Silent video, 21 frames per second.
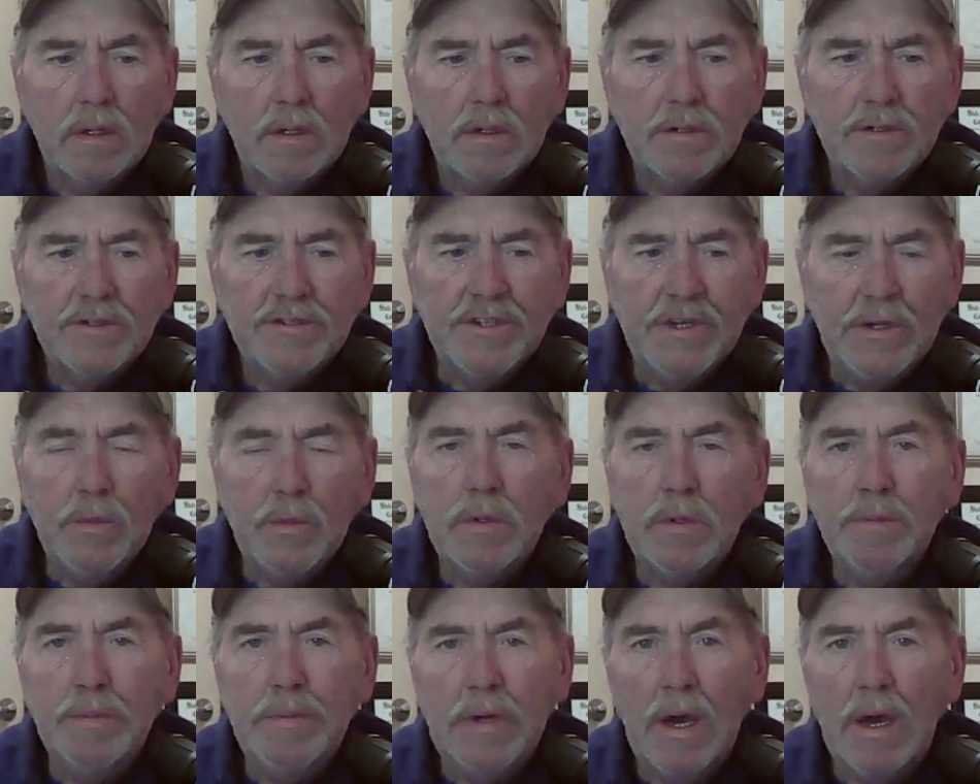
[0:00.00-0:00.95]
she
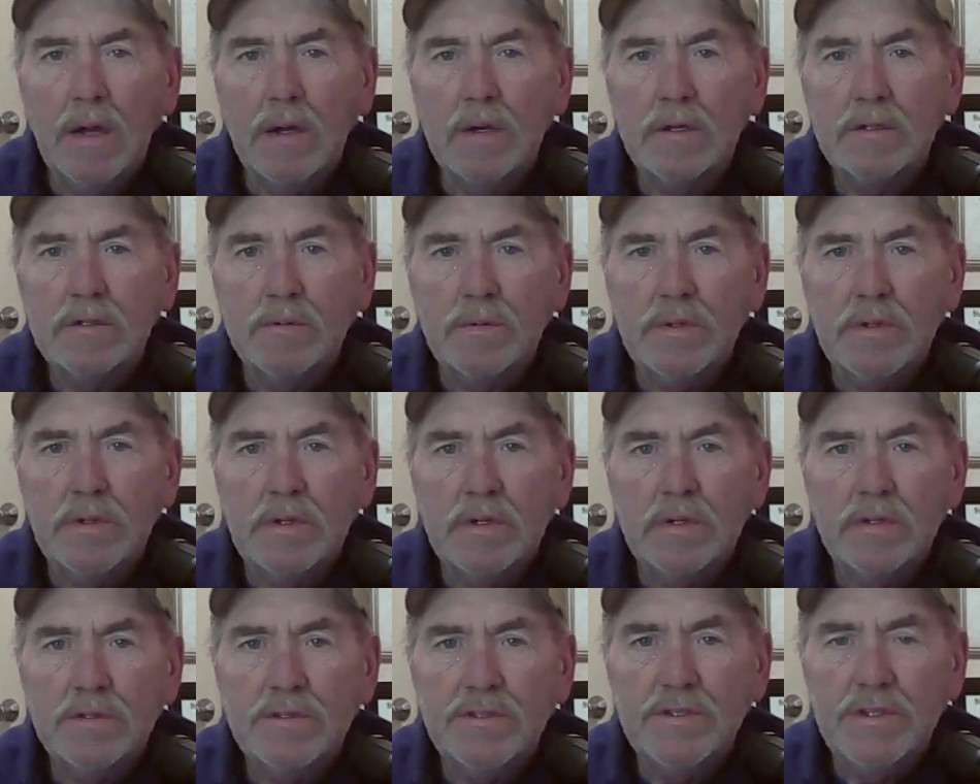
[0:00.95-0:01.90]
would be honest with you.
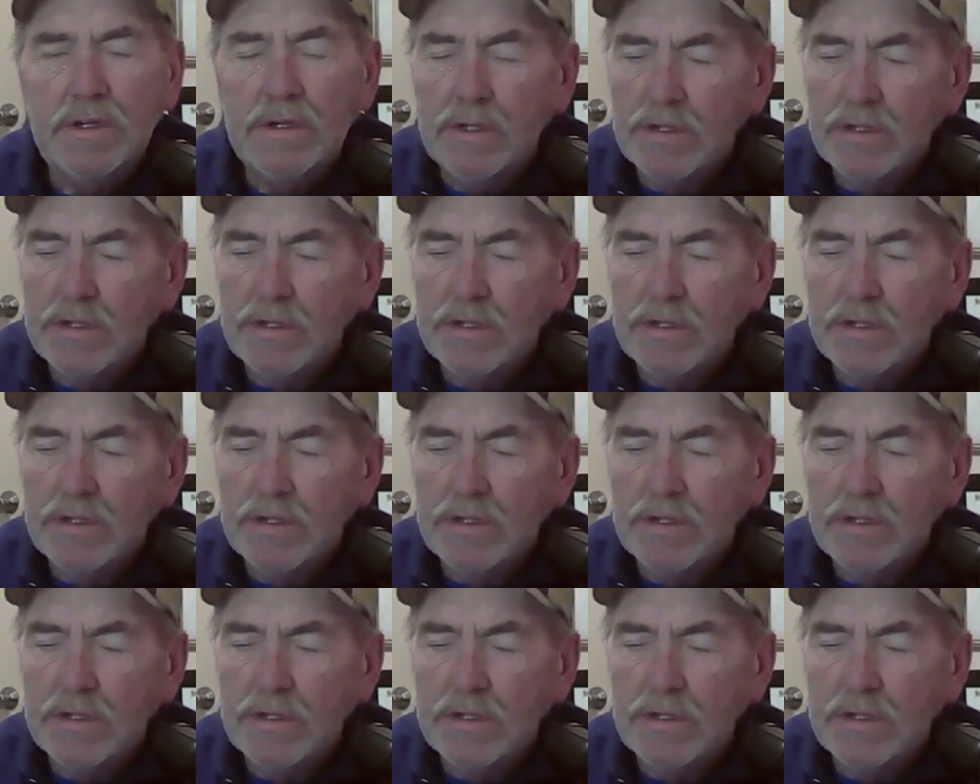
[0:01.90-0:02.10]
She